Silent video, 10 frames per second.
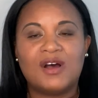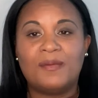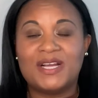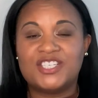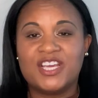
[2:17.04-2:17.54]

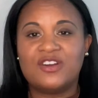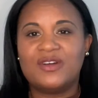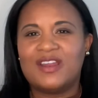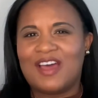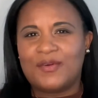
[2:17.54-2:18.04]
my channel,
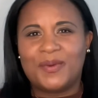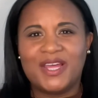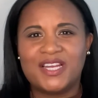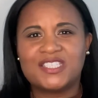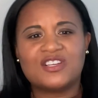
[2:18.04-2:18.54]
and I have a
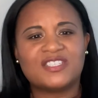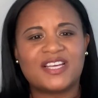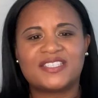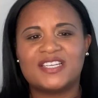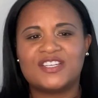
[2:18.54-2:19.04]
playlist on
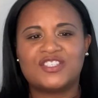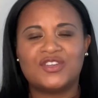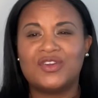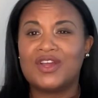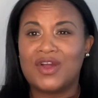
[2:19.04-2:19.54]
Saxenda, so
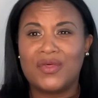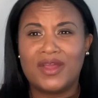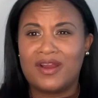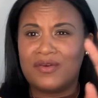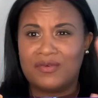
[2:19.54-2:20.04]
you can go
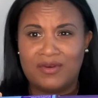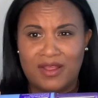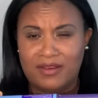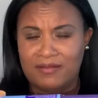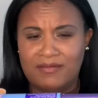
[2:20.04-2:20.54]
there
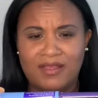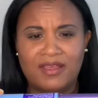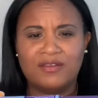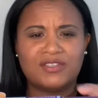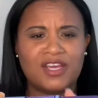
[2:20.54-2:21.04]
and
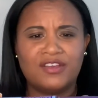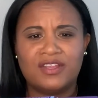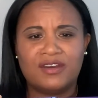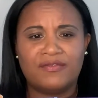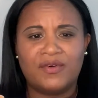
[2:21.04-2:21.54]
it'll tell you the
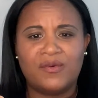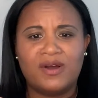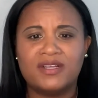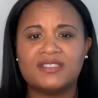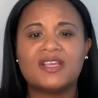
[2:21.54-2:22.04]
different
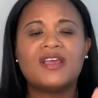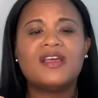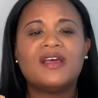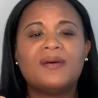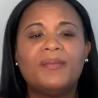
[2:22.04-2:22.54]
ones.
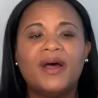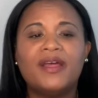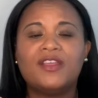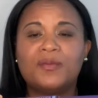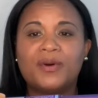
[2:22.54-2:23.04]

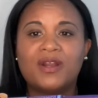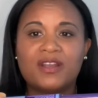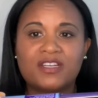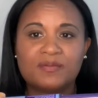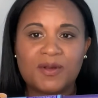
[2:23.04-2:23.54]
But you put on a
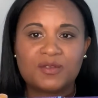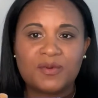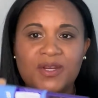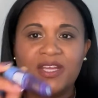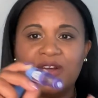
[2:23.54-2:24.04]
disposable
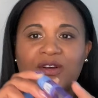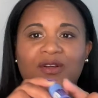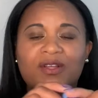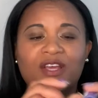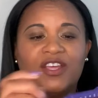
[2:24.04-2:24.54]
needle,
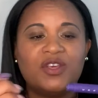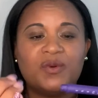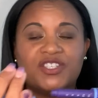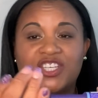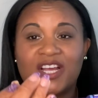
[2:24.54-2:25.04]
you
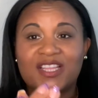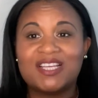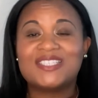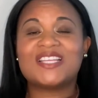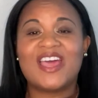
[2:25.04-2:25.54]
inject
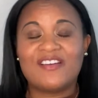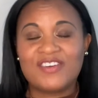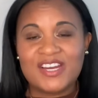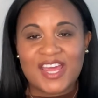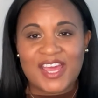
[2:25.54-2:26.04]
this
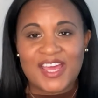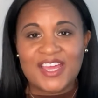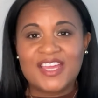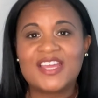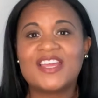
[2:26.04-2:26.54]
every day